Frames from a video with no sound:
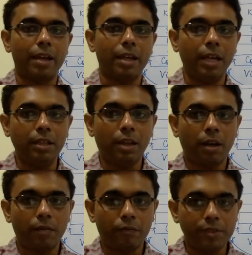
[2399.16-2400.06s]
in
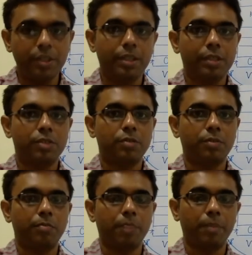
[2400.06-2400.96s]
the physical
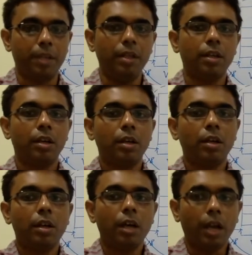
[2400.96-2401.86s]
memory.
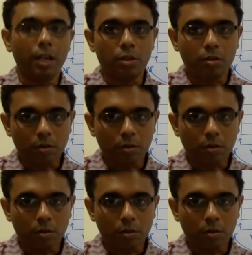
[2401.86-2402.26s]
It